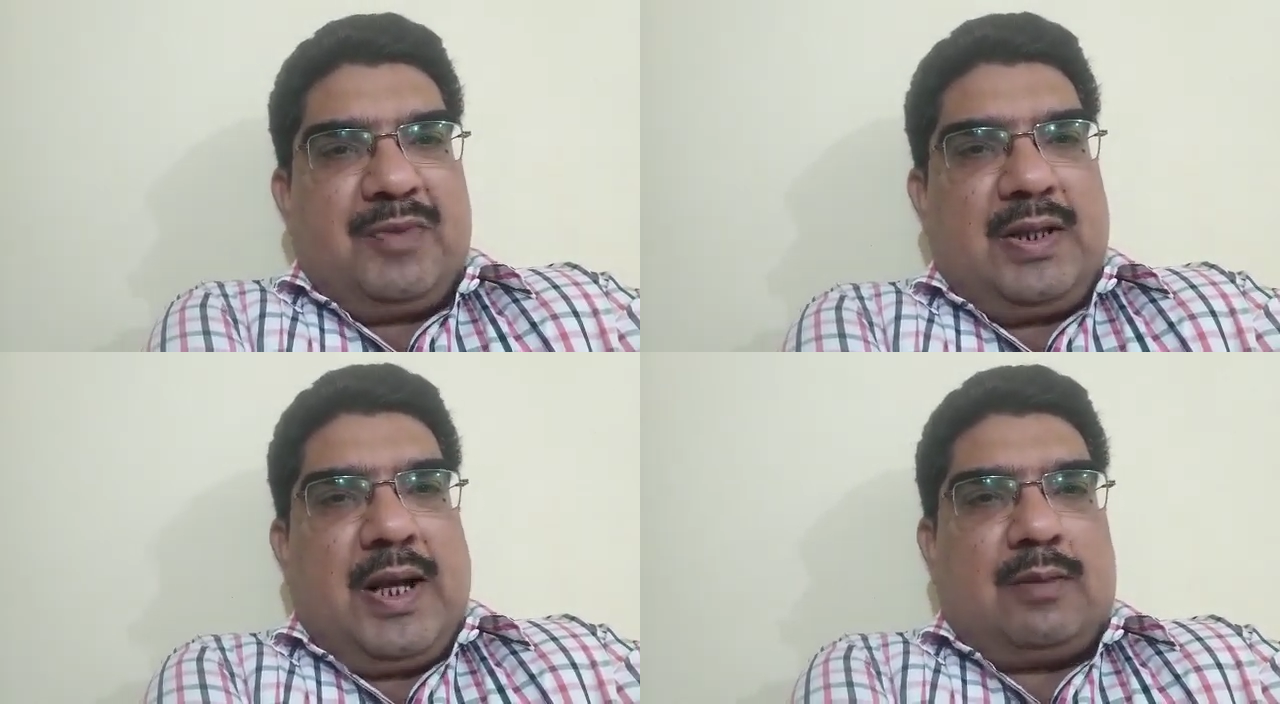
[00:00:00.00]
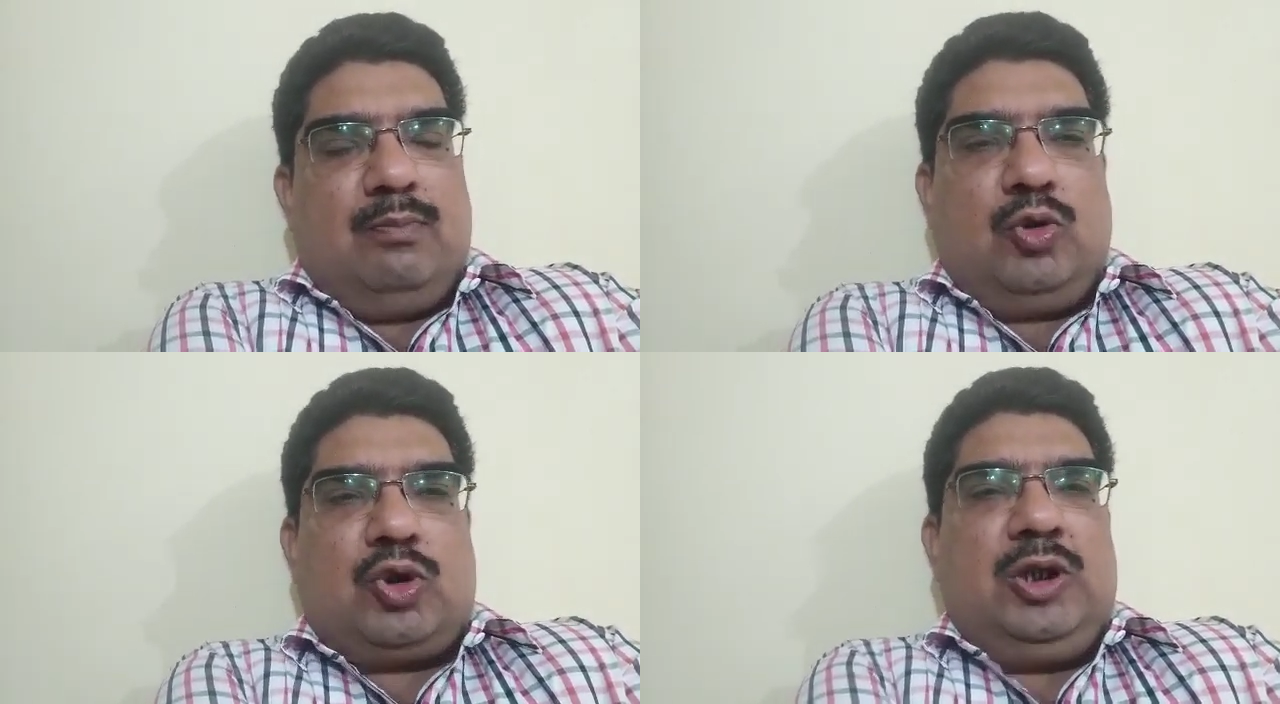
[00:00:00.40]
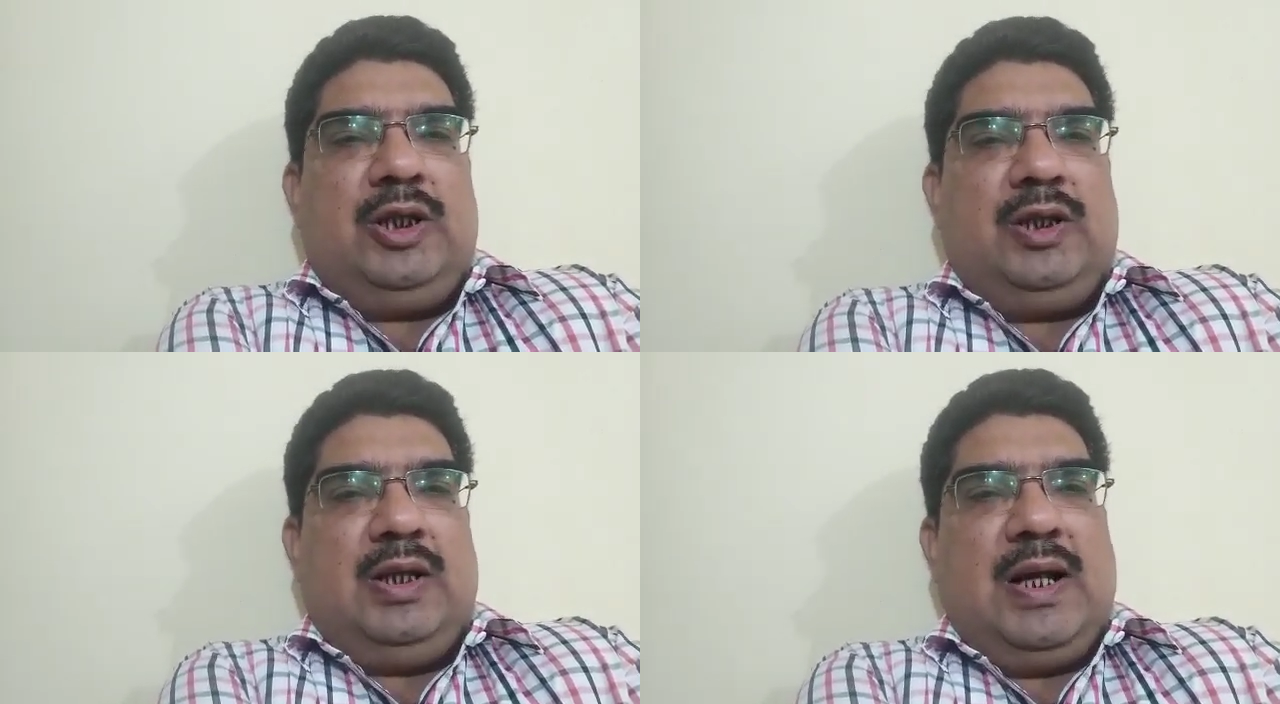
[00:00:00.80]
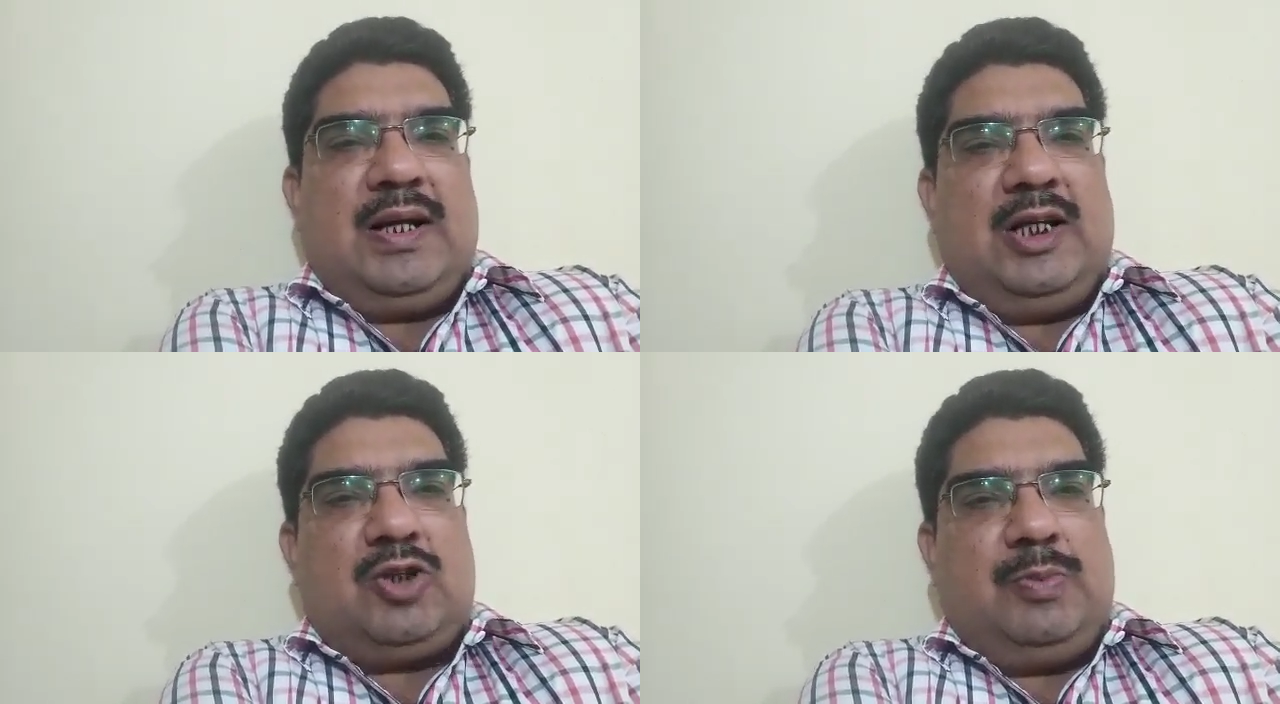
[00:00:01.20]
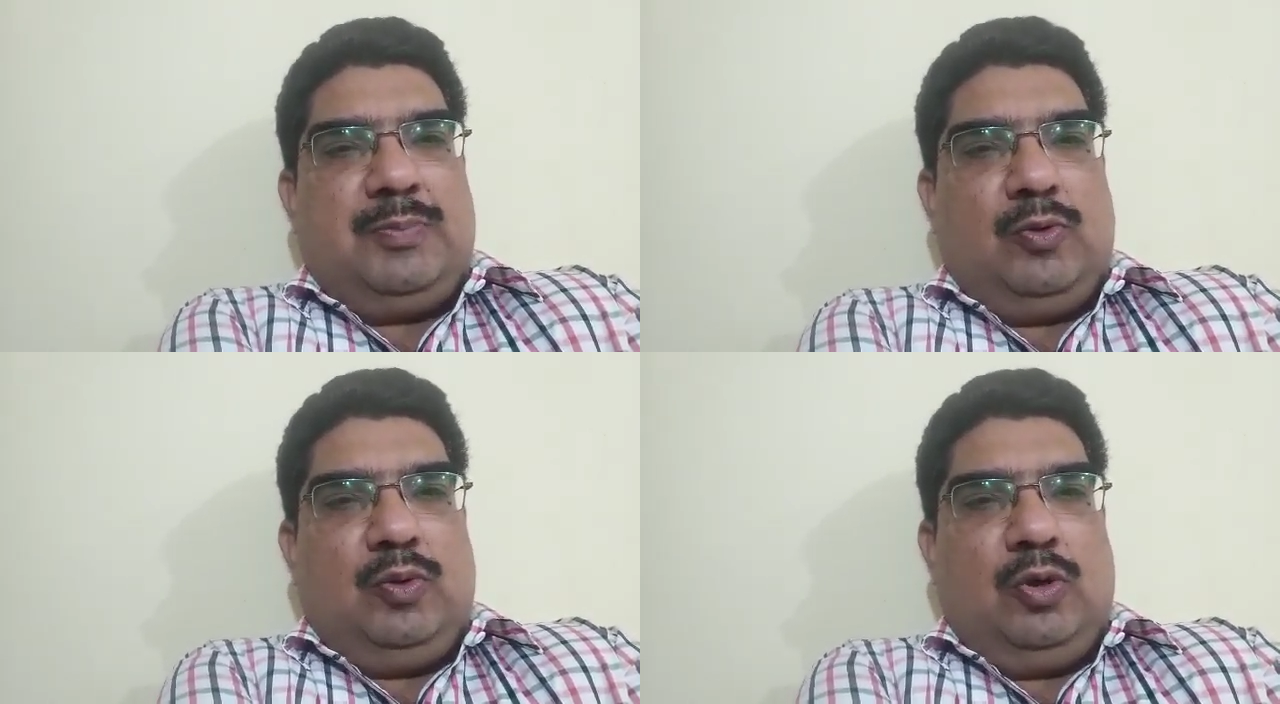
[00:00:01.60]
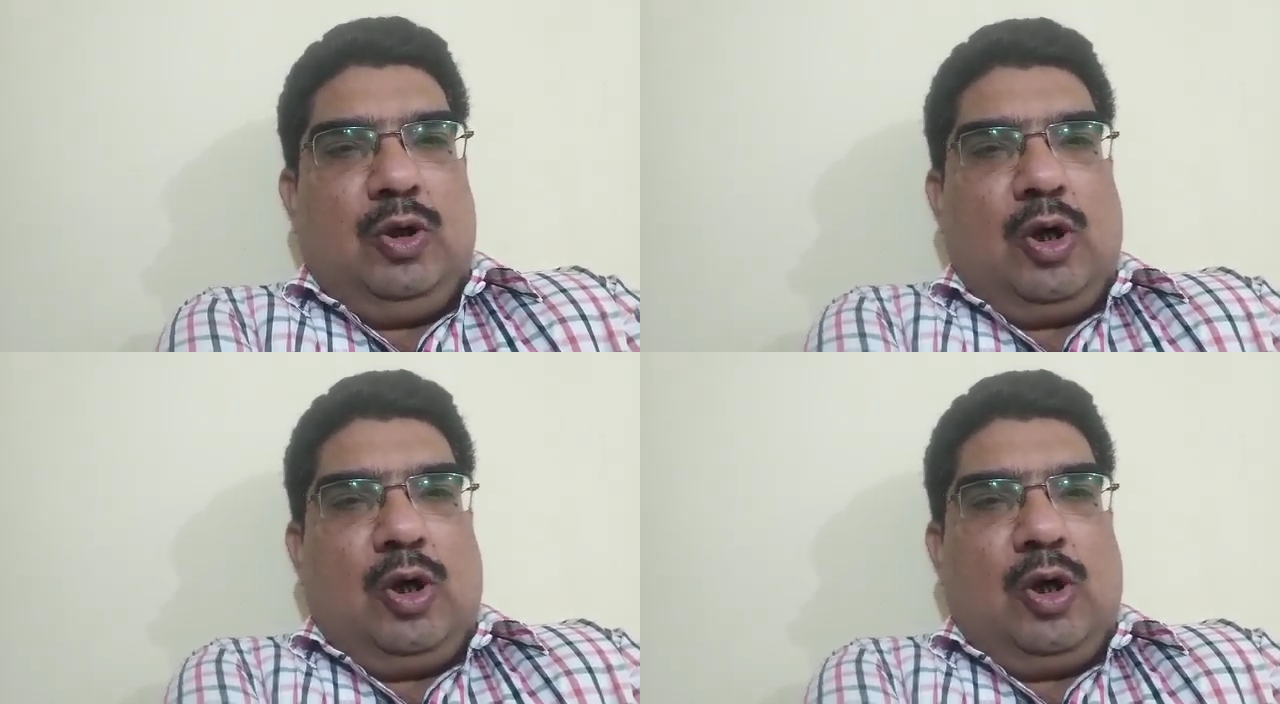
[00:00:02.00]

that mostly landless people